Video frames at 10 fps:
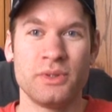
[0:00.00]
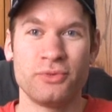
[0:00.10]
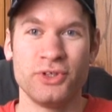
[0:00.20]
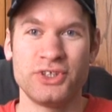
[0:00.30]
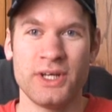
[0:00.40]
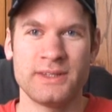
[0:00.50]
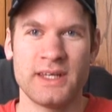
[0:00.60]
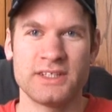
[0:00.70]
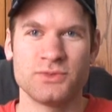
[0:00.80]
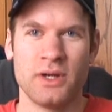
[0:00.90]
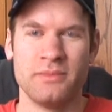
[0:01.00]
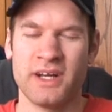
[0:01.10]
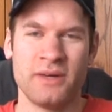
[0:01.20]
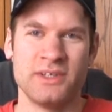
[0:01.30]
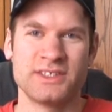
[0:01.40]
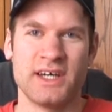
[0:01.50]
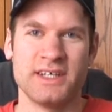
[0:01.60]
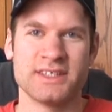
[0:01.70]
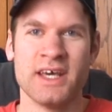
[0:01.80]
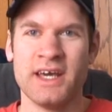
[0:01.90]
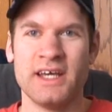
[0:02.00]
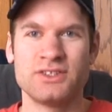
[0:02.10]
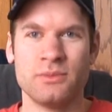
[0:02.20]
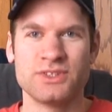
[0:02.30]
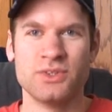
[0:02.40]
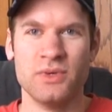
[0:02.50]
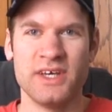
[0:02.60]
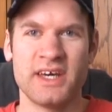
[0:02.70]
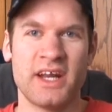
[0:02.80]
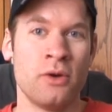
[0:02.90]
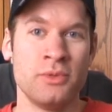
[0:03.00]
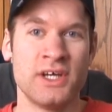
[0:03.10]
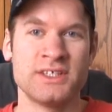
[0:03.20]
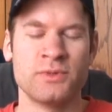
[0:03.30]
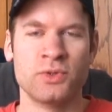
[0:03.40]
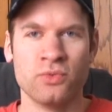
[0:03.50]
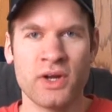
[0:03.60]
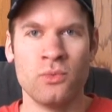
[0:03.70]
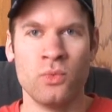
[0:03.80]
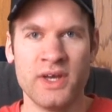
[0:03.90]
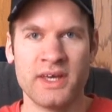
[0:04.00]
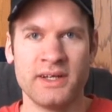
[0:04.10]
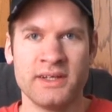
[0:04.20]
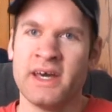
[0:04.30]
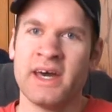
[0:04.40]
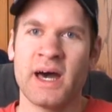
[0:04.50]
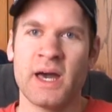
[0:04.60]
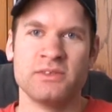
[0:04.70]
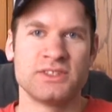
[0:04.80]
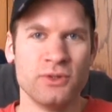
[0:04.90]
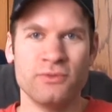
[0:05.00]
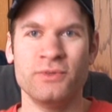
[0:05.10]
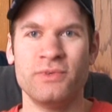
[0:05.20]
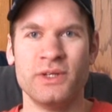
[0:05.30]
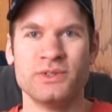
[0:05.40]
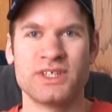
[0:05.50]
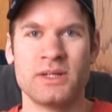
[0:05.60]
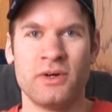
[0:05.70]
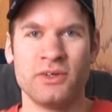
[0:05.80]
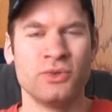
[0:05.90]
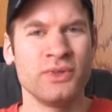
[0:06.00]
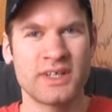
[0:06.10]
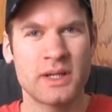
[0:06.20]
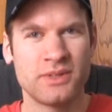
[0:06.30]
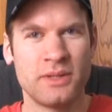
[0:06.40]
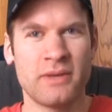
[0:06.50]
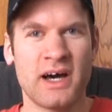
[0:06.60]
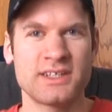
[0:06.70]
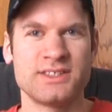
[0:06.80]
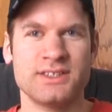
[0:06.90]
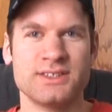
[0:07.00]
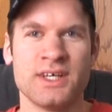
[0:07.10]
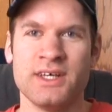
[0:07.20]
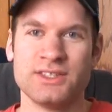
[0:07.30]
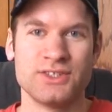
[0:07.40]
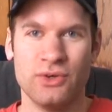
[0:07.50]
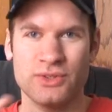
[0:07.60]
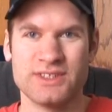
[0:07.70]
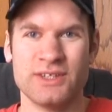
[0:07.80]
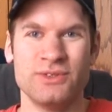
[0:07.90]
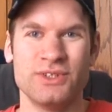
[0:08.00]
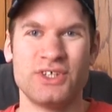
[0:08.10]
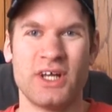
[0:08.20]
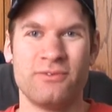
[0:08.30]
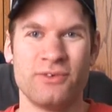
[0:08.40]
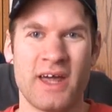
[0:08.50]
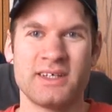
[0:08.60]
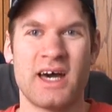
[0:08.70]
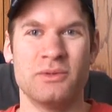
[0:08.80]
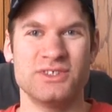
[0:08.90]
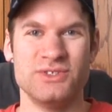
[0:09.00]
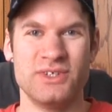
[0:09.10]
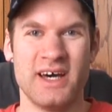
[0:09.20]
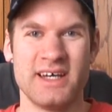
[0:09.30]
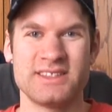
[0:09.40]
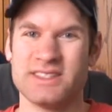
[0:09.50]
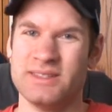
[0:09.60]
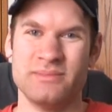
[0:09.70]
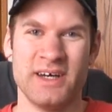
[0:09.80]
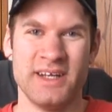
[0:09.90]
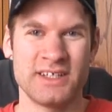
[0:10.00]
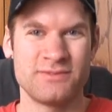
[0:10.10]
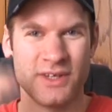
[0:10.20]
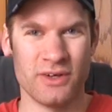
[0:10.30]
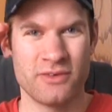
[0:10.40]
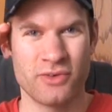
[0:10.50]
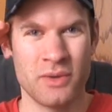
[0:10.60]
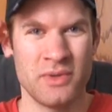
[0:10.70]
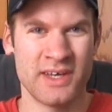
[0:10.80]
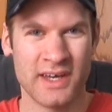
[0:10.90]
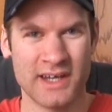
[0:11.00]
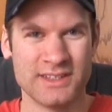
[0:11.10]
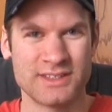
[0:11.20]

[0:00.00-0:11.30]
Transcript: would appreciate that as well. But anyways, guys, it's almost the weekend. I hope you guys have a great weekend. I have a slew of new videos to come out, including a couple unboxings, so stay tuned to the channel for that. I will see you guys in my next video. Have a great weekend.